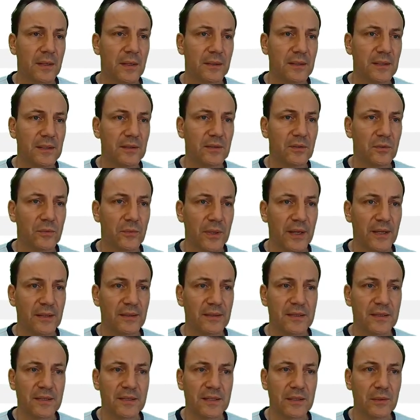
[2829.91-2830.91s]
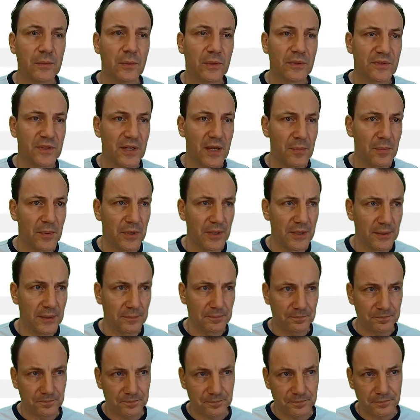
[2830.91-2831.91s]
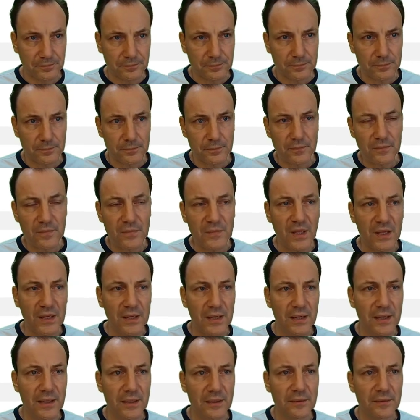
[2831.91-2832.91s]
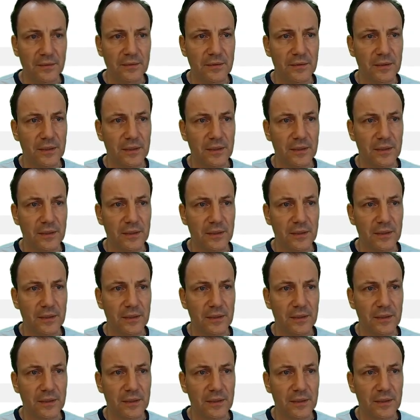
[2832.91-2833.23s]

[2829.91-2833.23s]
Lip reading: Need to wait and see what's happening. And